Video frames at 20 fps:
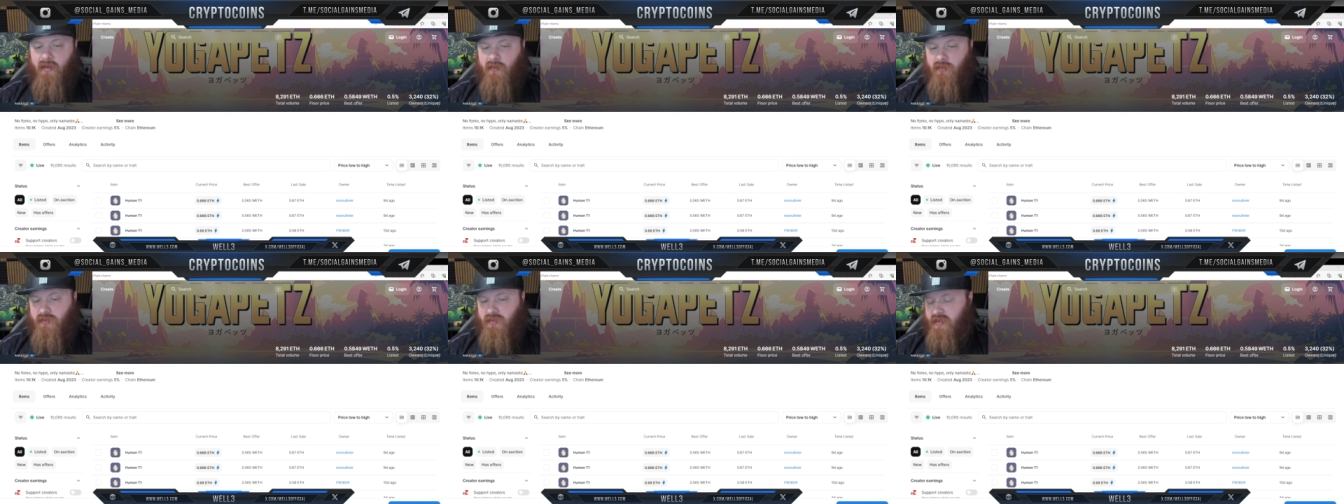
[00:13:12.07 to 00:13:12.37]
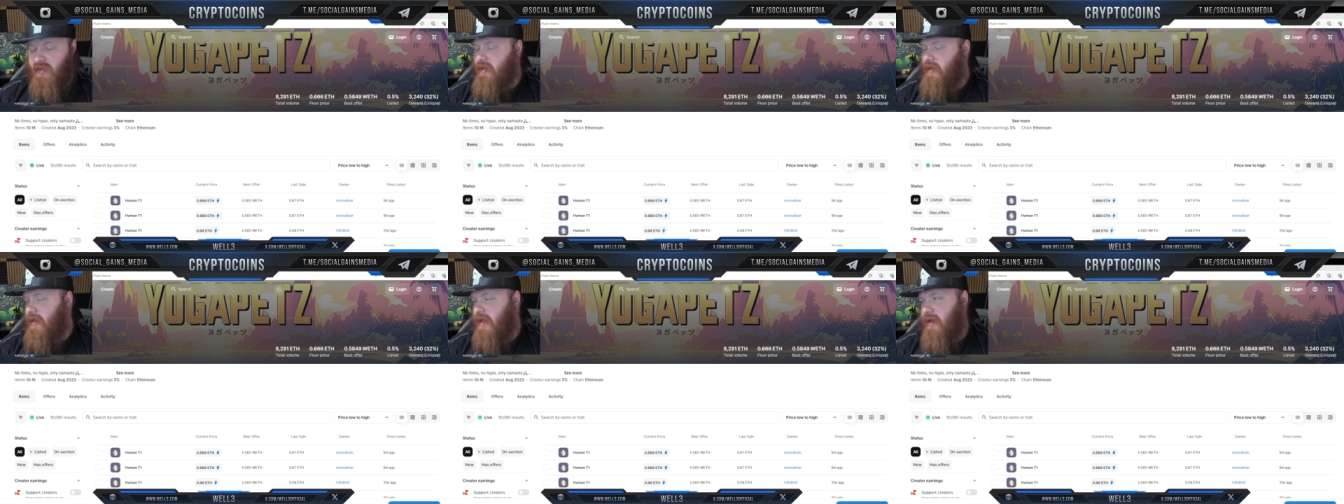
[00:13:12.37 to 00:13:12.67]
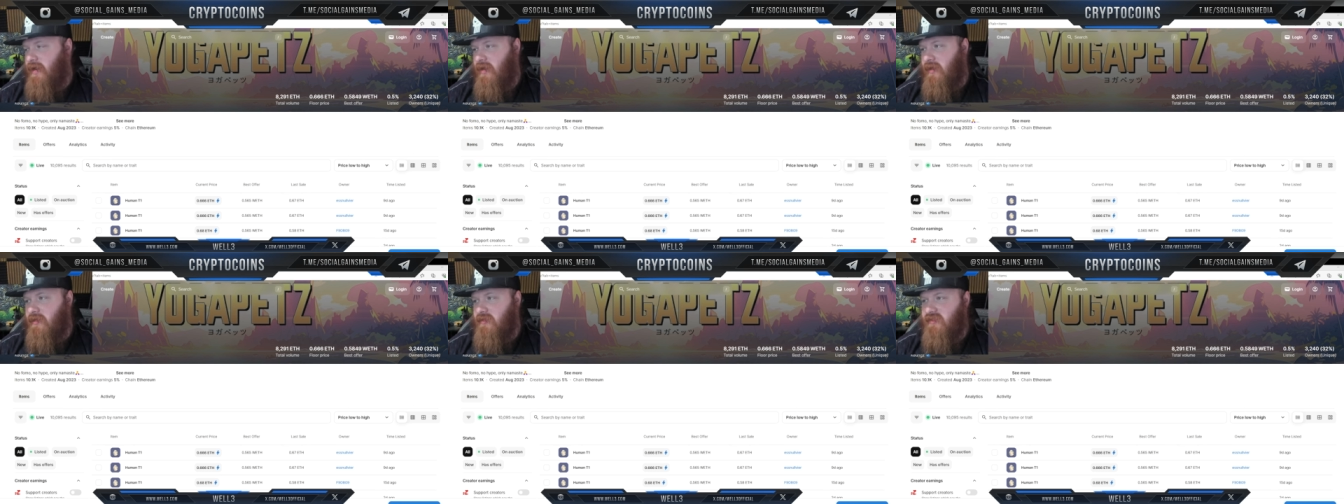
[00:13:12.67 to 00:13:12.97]
sitting
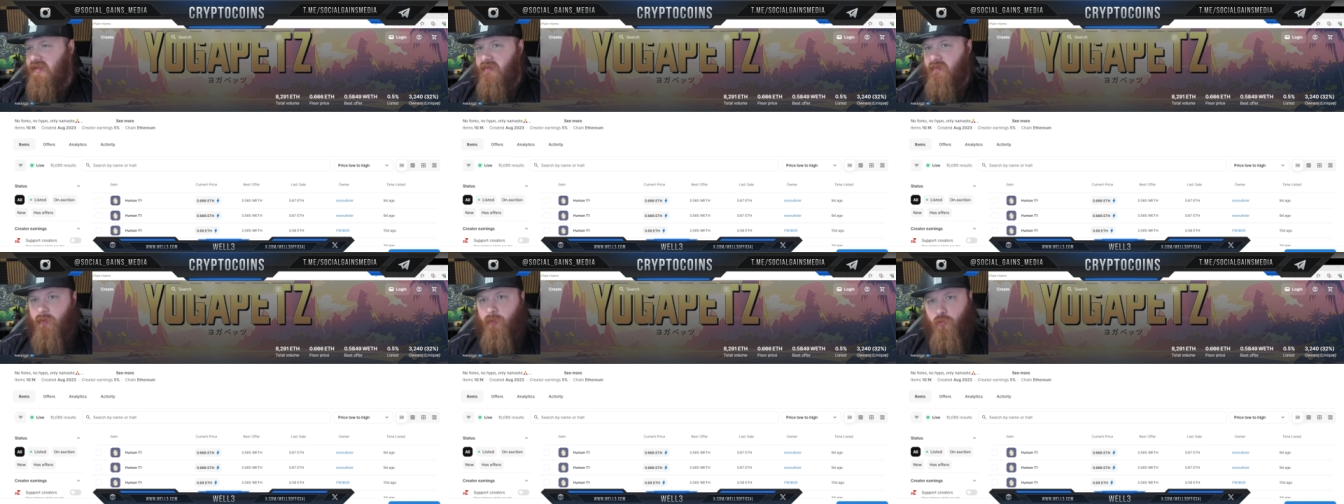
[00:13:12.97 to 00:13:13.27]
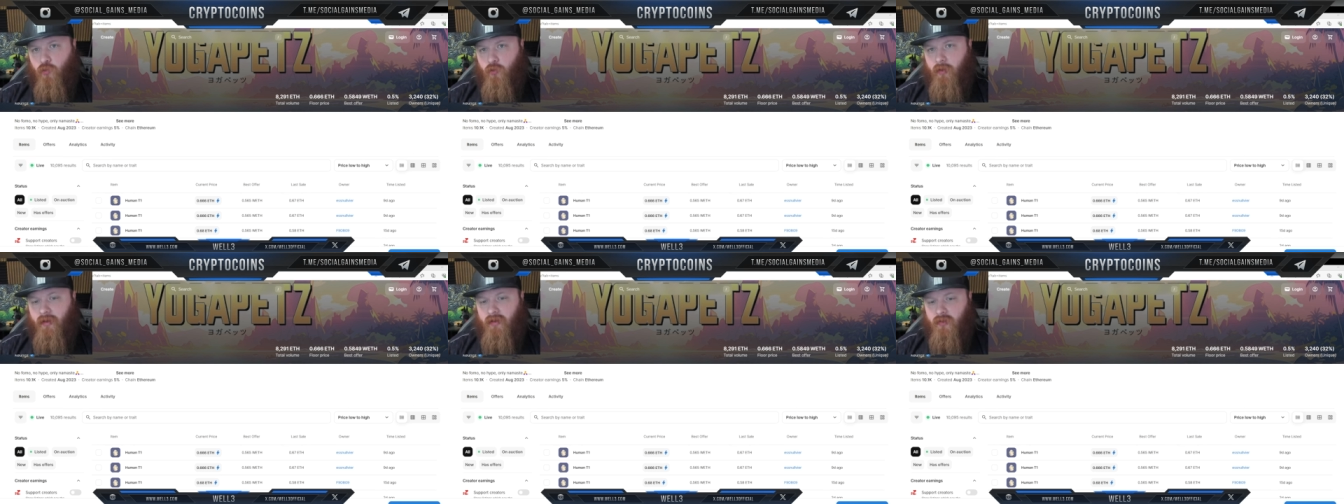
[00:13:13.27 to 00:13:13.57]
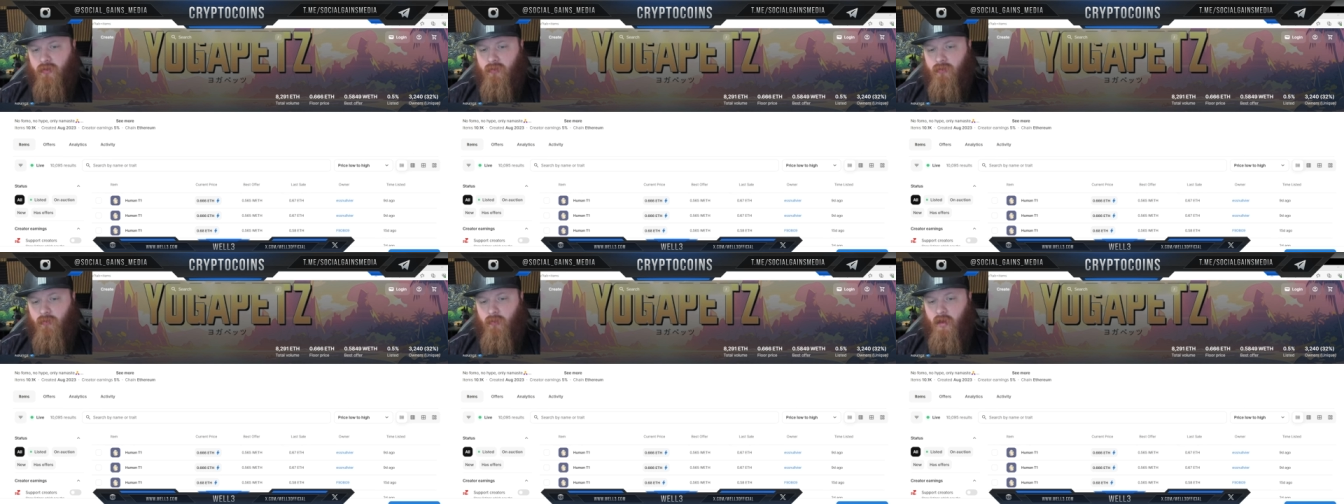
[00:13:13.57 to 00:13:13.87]
at a 7.5
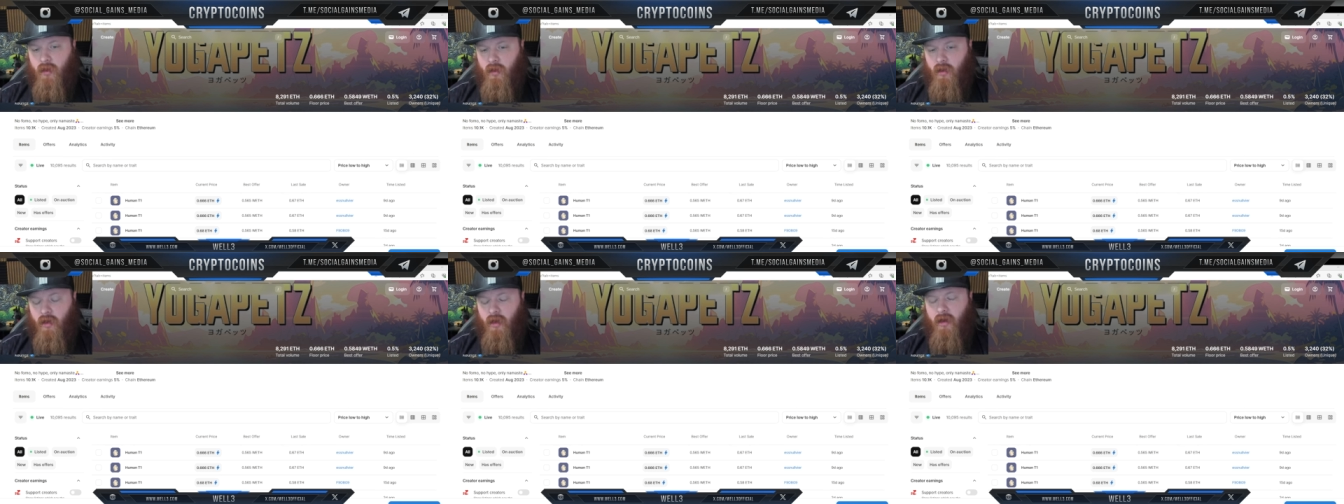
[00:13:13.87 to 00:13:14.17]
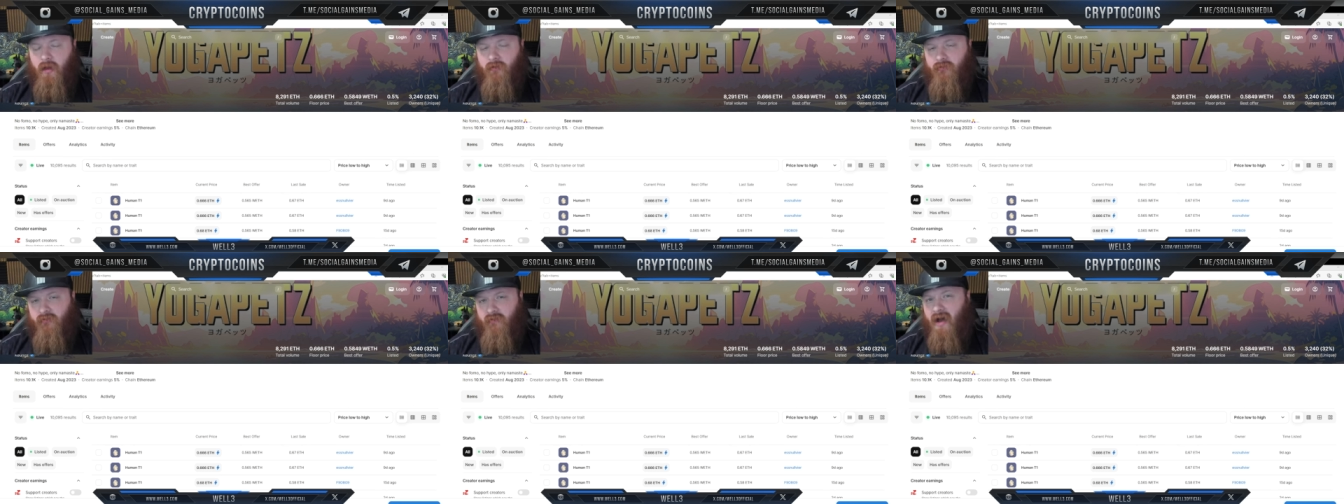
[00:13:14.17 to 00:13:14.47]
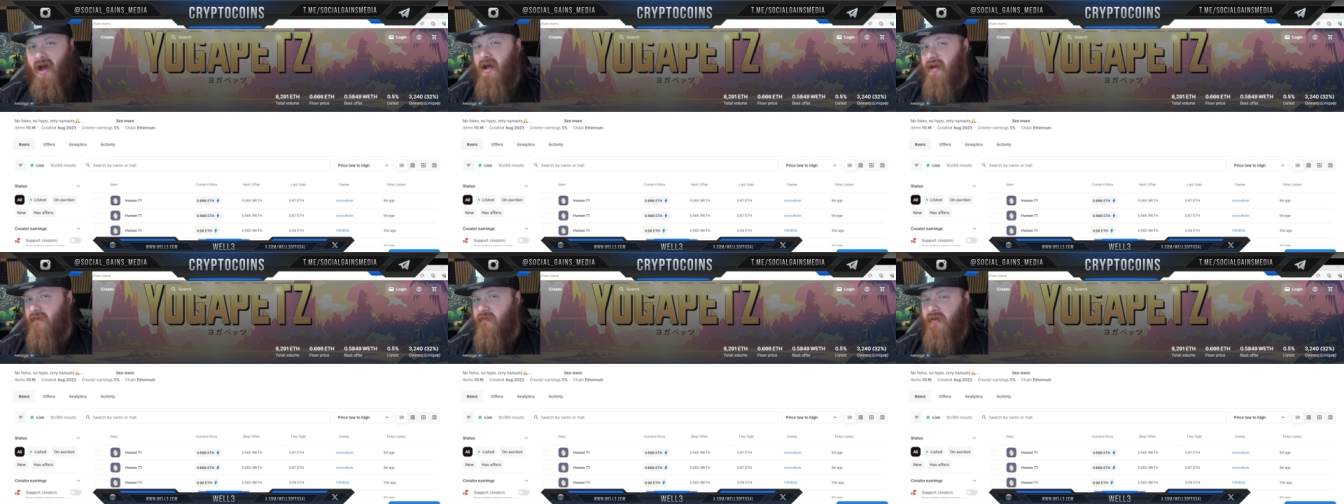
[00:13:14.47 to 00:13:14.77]
uh,
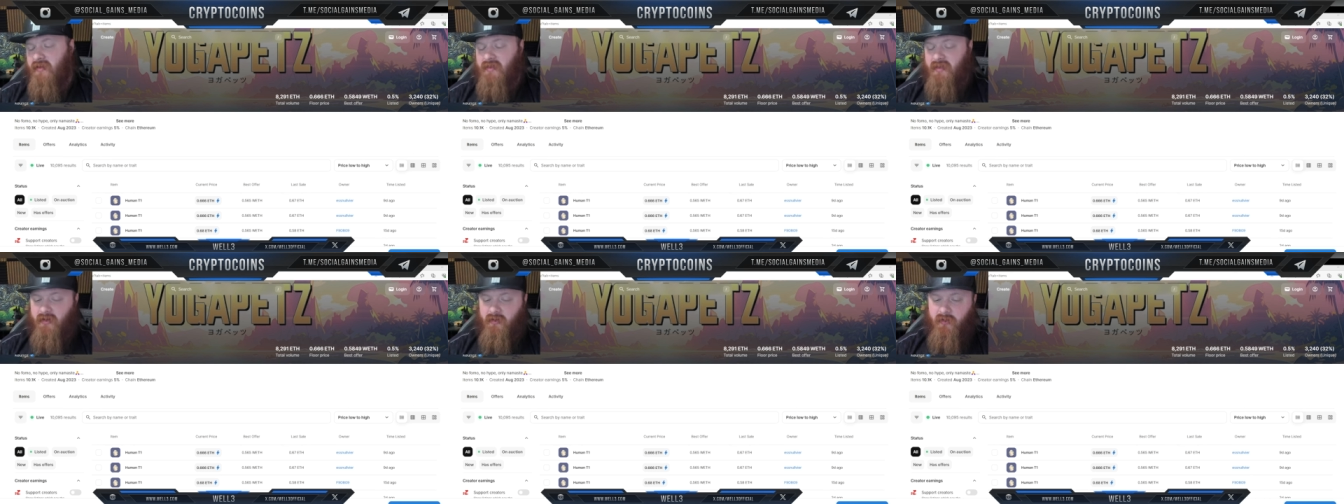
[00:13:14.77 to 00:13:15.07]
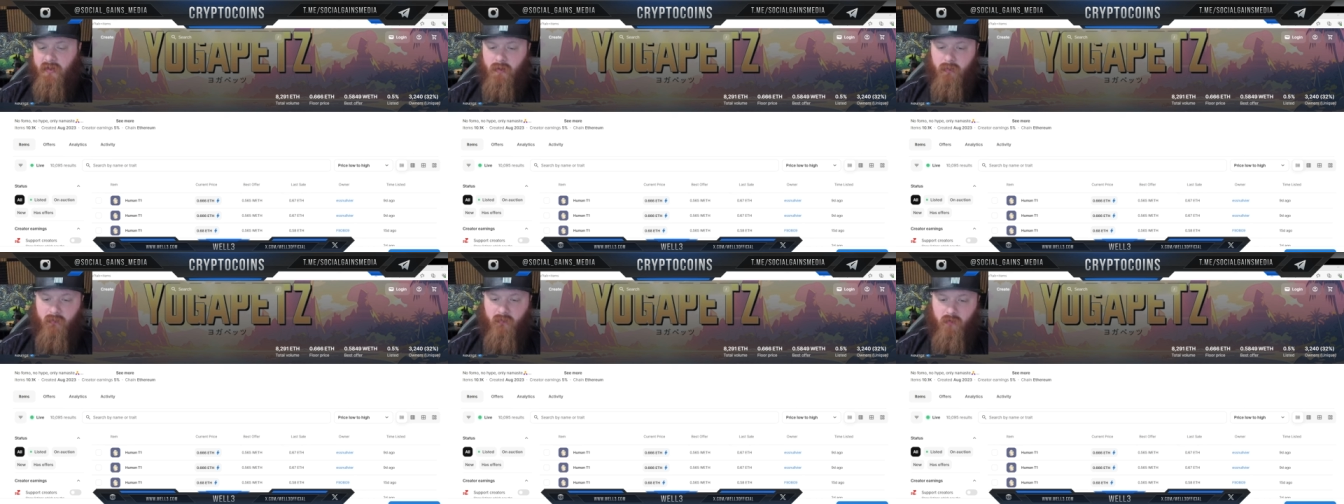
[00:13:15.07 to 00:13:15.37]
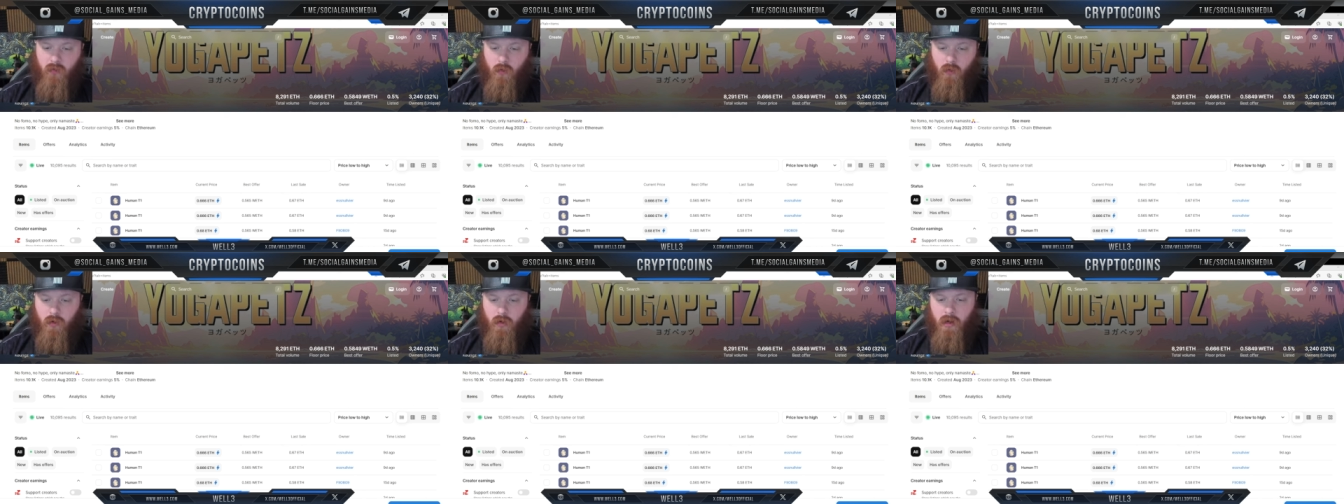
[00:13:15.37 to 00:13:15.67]
Ethereum
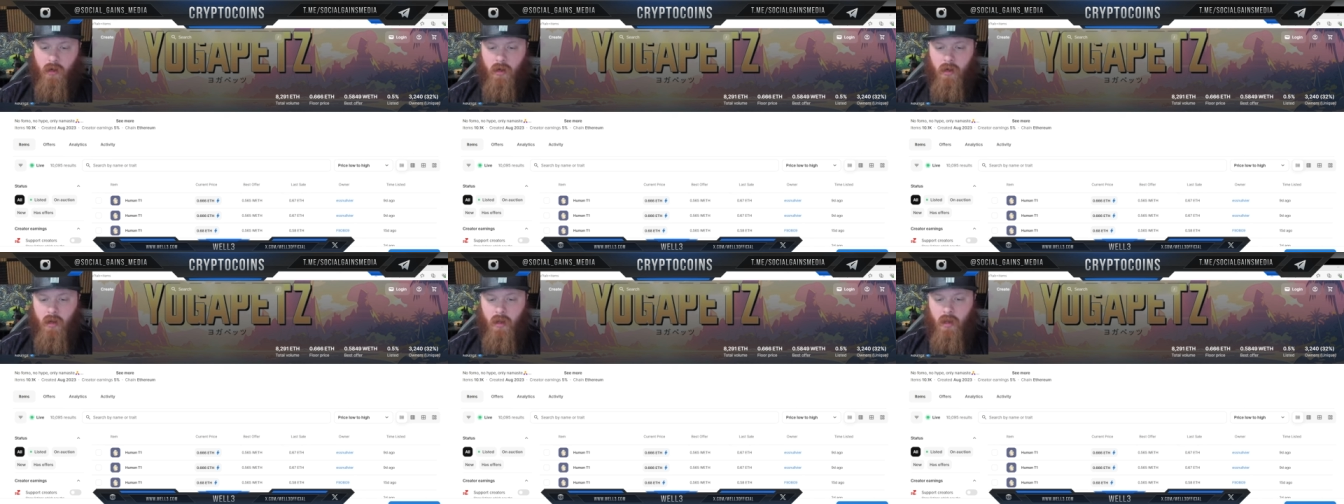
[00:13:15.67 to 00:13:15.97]
floor